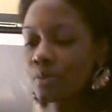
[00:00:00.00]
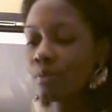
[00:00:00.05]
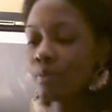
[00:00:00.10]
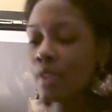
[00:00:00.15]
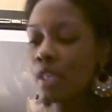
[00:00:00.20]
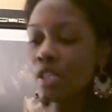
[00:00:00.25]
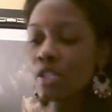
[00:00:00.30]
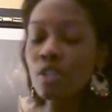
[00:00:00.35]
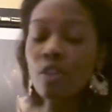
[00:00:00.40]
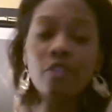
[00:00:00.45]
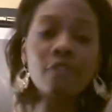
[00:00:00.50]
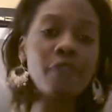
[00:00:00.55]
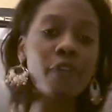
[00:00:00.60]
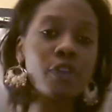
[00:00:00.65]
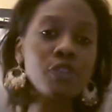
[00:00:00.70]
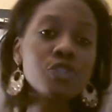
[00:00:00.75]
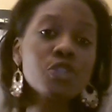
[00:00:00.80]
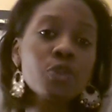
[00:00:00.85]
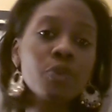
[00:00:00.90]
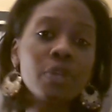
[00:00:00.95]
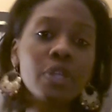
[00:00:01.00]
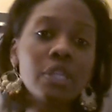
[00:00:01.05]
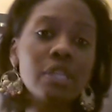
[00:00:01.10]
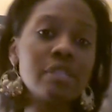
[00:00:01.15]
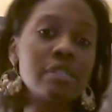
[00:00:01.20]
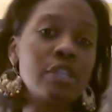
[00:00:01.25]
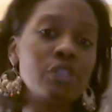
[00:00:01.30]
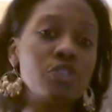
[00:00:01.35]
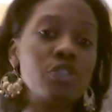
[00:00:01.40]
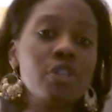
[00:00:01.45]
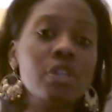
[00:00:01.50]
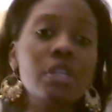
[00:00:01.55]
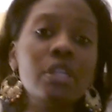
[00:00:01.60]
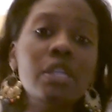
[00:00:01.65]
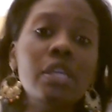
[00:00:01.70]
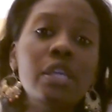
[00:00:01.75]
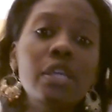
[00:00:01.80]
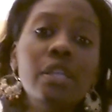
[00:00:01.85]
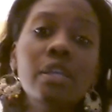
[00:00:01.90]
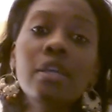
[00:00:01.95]
So the first ingredients that you're going to
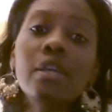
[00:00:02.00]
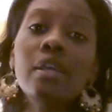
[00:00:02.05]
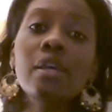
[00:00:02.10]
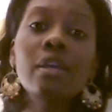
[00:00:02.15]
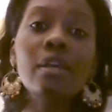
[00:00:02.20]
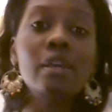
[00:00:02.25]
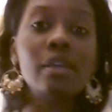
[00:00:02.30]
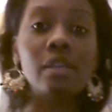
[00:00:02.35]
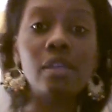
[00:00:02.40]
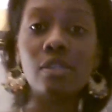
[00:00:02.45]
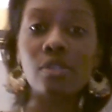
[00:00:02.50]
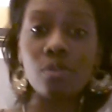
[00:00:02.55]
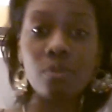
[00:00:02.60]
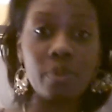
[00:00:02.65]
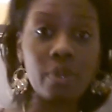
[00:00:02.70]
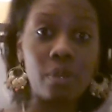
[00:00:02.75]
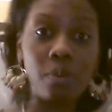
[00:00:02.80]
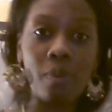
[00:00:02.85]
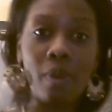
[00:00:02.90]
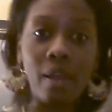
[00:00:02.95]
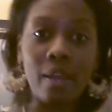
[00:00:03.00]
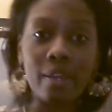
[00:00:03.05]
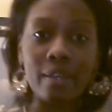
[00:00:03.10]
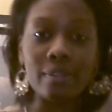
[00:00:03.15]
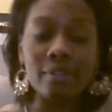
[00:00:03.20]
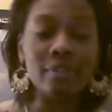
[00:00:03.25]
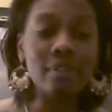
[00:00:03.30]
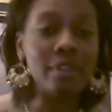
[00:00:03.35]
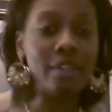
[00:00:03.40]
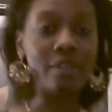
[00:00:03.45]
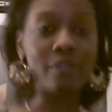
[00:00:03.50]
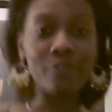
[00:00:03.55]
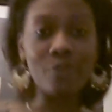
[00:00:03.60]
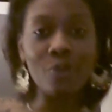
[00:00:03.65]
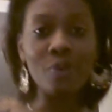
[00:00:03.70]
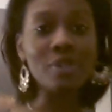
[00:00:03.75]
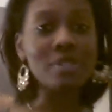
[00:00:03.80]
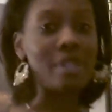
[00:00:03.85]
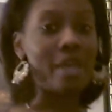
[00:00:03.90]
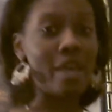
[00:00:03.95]
need is a red wine. And of
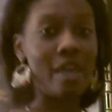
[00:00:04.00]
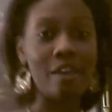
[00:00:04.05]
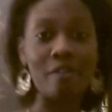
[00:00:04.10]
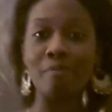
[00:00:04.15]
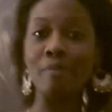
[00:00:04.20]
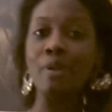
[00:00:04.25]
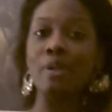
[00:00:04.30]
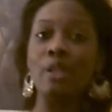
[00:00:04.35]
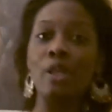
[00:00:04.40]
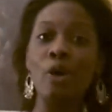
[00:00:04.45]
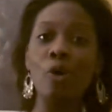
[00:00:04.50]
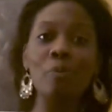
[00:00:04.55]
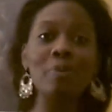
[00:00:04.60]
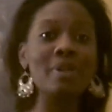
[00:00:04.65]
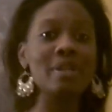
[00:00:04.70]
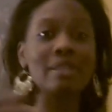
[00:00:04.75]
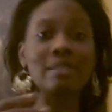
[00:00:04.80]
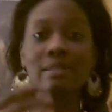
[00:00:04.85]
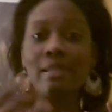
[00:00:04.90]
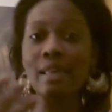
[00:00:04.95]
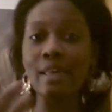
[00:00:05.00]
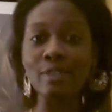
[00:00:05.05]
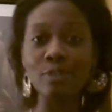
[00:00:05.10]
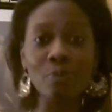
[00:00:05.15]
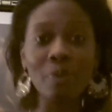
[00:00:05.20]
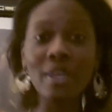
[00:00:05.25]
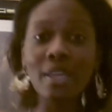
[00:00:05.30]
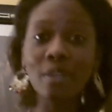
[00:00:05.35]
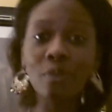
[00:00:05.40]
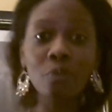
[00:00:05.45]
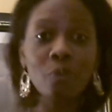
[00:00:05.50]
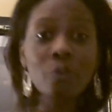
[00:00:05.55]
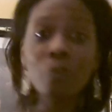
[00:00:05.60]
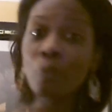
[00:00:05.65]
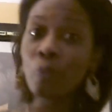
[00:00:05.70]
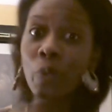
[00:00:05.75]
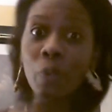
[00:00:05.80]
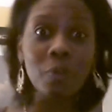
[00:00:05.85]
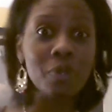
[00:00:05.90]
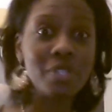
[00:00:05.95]
course I have Merlot, because last week
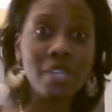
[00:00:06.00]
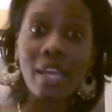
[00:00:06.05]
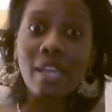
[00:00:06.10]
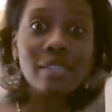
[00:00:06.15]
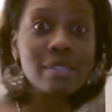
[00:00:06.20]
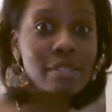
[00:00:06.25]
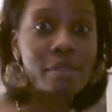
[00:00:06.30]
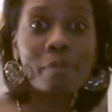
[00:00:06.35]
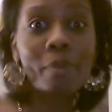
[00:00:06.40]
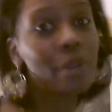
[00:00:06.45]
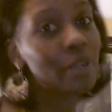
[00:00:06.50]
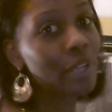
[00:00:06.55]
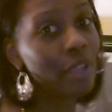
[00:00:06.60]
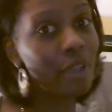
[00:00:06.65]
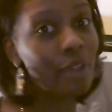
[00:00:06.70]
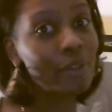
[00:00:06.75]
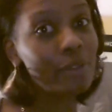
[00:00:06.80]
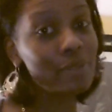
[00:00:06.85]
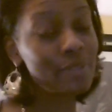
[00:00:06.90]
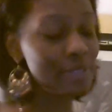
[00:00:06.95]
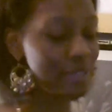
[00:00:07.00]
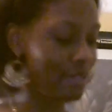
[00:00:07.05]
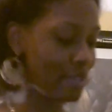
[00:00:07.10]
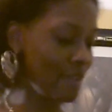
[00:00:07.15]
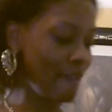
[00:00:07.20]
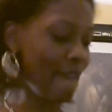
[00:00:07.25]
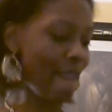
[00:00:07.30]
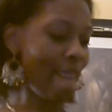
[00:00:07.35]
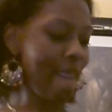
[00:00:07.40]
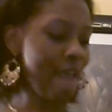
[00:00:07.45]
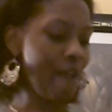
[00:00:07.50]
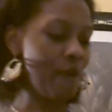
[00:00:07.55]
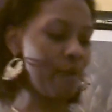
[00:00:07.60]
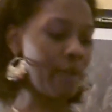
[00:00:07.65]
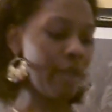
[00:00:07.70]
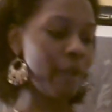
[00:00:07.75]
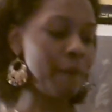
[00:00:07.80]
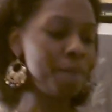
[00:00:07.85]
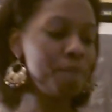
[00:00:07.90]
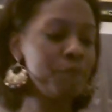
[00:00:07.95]
we were tasting Merlots.
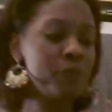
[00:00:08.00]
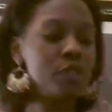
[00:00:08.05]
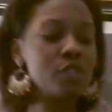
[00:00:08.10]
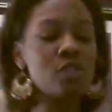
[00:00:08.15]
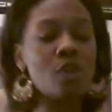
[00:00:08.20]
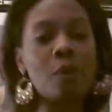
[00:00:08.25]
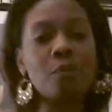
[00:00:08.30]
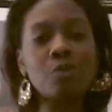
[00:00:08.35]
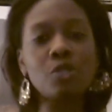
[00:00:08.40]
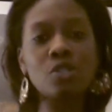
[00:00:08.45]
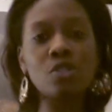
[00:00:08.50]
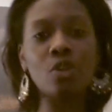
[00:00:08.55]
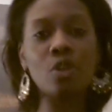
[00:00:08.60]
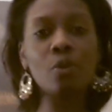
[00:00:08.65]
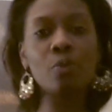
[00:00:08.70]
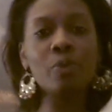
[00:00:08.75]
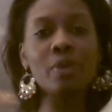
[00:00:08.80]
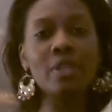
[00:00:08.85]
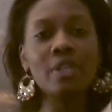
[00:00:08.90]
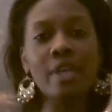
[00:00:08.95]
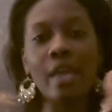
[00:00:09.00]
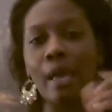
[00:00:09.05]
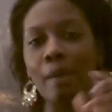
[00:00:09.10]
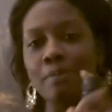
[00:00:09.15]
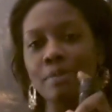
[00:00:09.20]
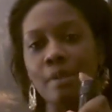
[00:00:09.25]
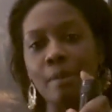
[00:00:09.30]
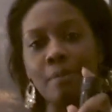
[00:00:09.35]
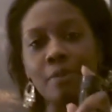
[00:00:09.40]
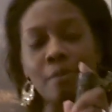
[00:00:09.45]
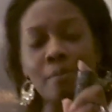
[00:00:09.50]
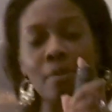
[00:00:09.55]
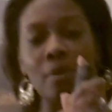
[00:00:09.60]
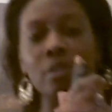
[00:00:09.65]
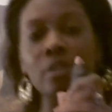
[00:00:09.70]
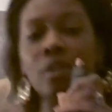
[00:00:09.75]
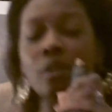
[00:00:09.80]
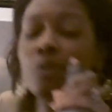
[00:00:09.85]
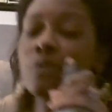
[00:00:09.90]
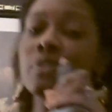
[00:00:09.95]
Okay, so I'm just going to recap some of the
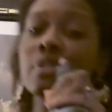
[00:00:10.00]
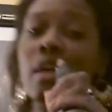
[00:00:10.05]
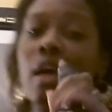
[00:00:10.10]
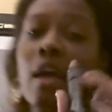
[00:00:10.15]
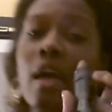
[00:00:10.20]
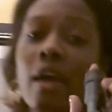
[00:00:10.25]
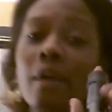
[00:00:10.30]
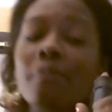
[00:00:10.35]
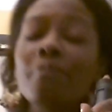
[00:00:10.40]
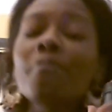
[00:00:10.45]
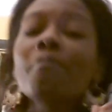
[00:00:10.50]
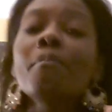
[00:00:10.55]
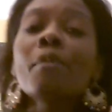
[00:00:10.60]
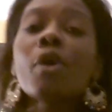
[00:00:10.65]
Merlots that